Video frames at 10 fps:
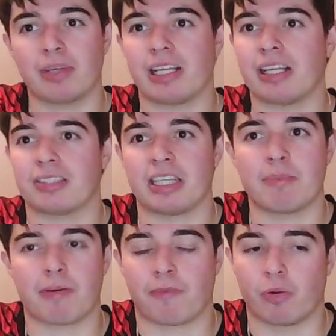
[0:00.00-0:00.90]
League team
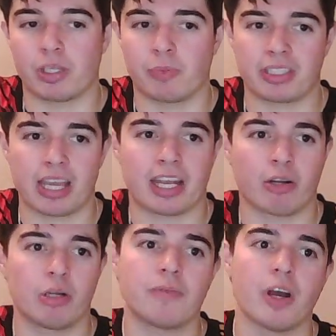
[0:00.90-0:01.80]
before you were taken
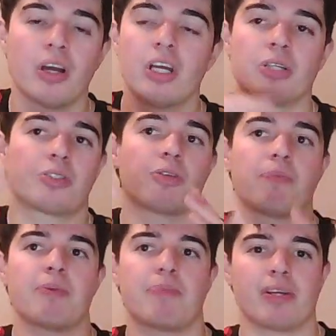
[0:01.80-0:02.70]
over, to
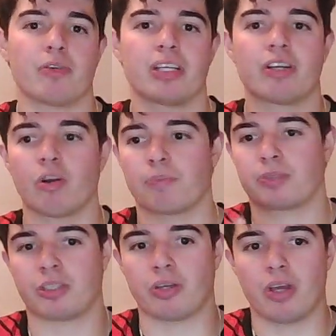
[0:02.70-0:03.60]
be building up
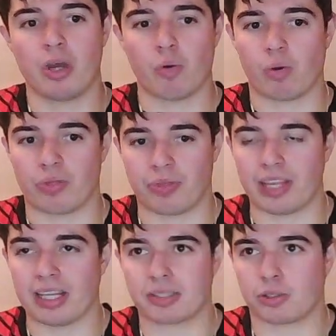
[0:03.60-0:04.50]
to
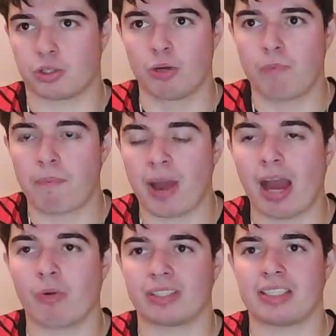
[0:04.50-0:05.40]
this
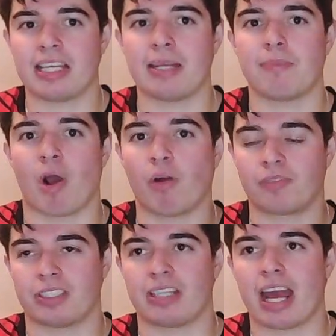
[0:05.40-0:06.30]
superpower team of
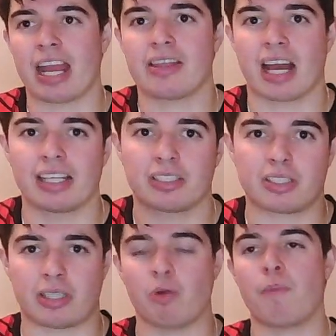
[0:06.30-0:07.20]
today that is
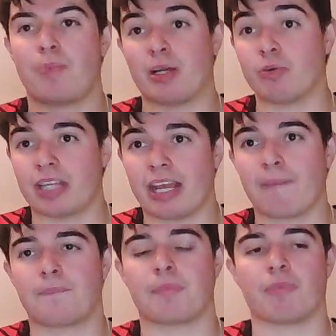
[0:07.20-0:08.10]
still
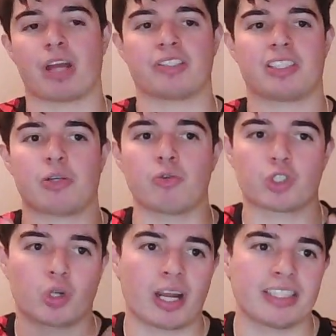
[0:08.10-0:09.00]
building and still
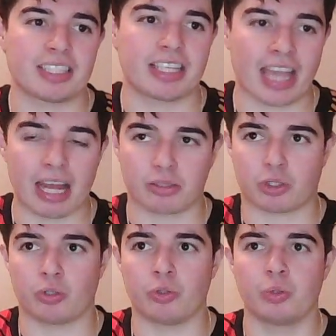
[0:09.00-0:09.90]
trying to get
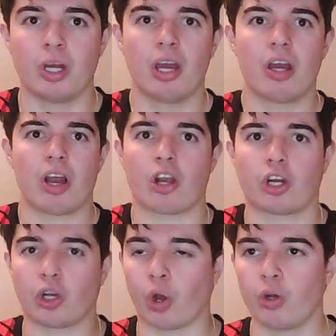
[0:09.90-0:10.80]
to a
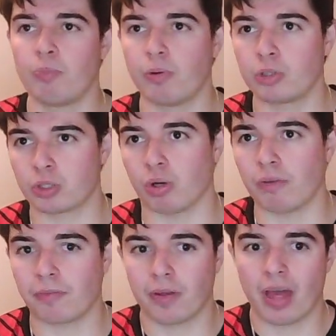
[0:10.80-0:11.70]
global sort
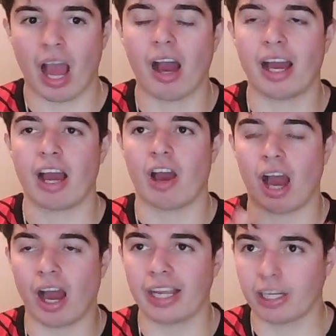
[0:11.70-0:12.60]
of
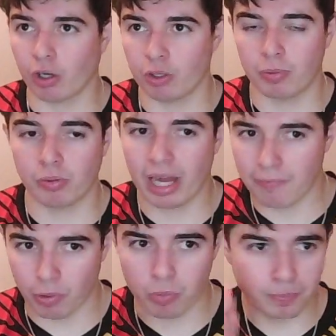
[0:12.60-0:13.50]
high global
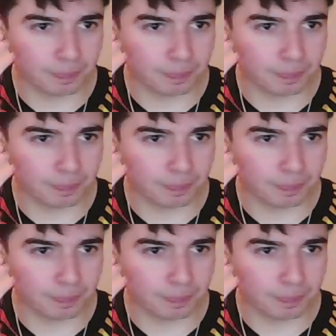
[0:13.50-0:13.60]
level,